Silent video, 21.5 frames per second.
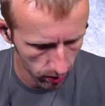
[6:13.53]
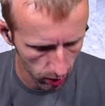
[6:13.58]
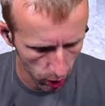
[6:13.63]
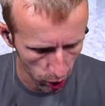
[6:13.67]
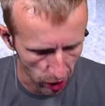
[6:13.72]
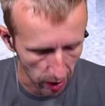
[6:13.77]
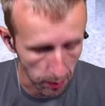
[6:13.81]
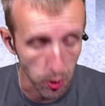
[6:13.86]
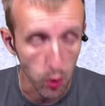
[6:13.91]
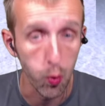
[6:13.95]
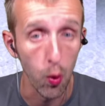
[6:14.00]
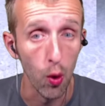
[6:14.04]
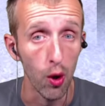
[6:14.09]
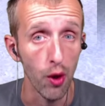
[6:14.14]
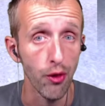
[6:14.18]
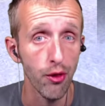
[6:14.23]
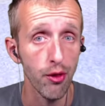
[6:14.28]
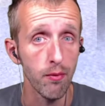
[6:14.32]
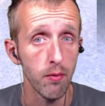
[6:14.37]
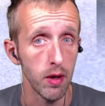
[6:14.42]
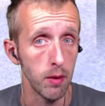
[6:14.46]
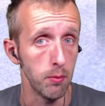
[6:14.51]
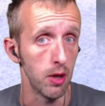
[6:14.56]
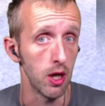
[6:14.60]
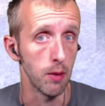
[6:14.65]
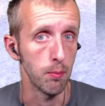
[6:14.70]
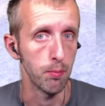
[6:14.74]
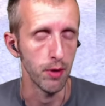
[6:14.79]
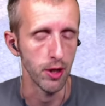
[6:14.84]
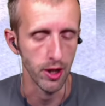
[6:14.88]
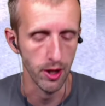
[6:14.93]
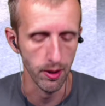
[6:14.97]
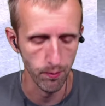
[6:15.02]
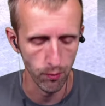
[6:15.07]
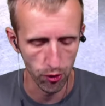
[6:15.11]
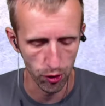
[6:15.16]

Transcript: our damage worth, in my opinion.